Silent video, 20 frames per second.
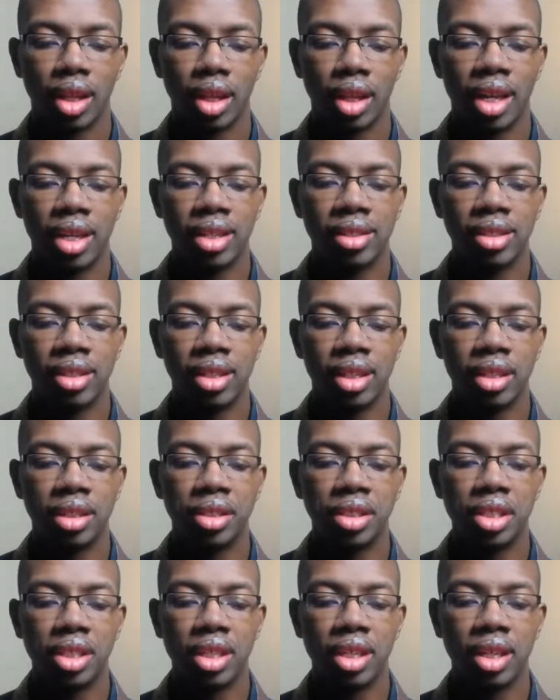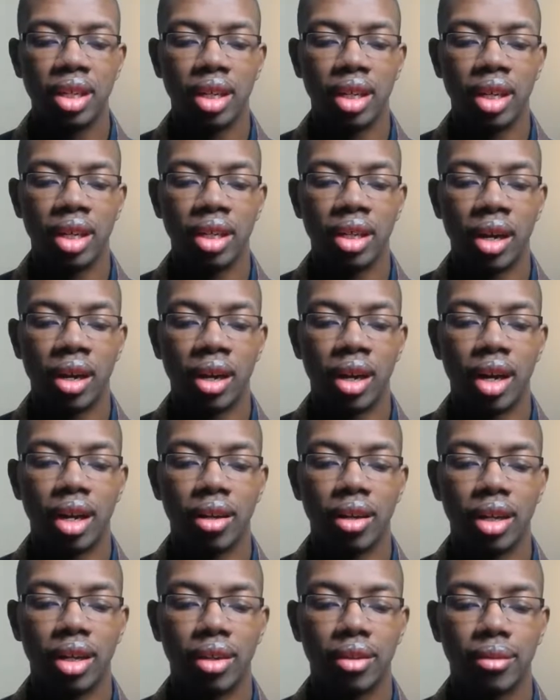as the energy in our
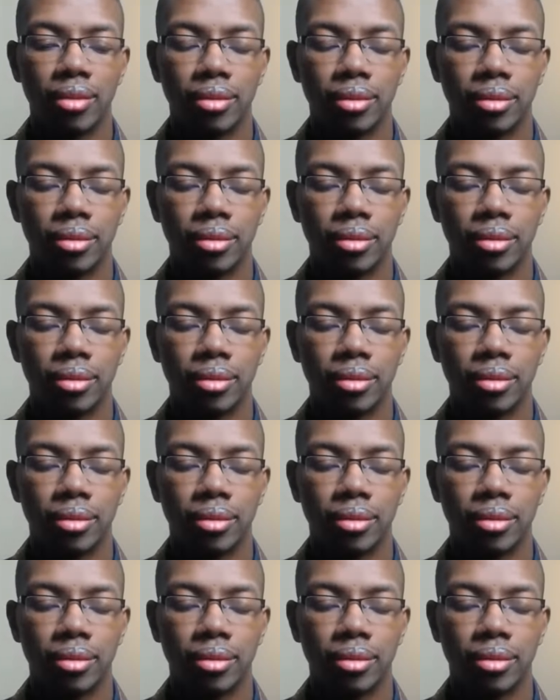hara.